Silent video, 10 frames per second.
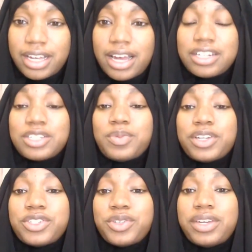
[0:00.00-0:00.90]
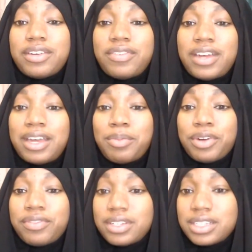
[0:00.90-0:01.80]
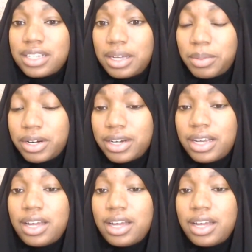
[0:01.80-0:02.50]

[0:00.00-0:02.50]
I just want to give a brief disclaimer.